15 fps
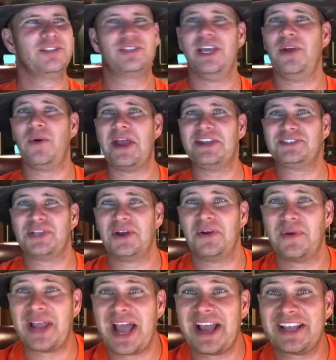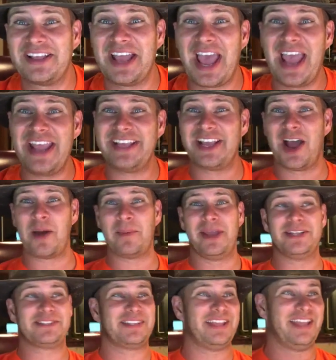So anyway, so we got hate
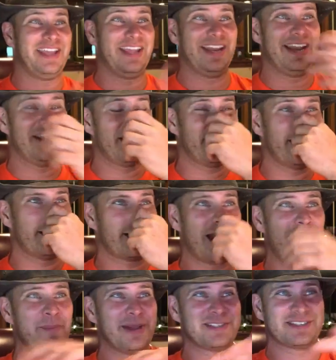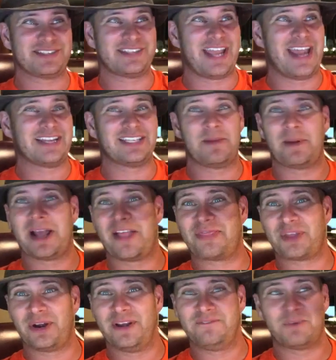comments, and their comments are stacked up. I
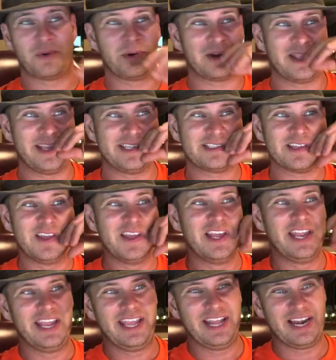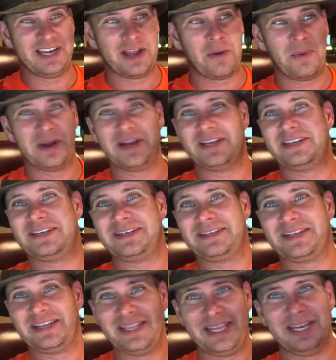got 34 of these, and I don't want to
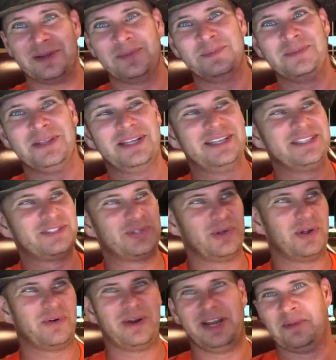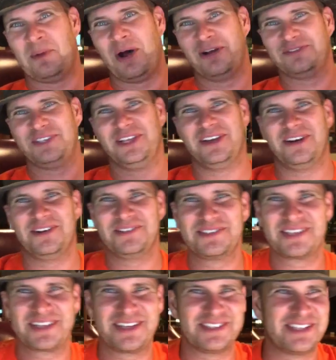delete them till I read them off to y'all,
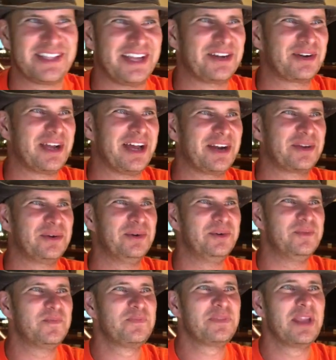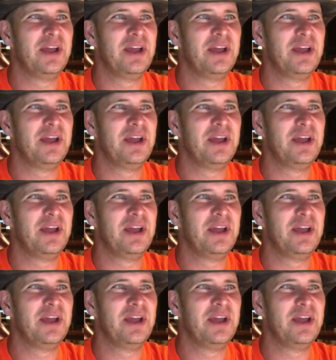because I think they're kind of cool.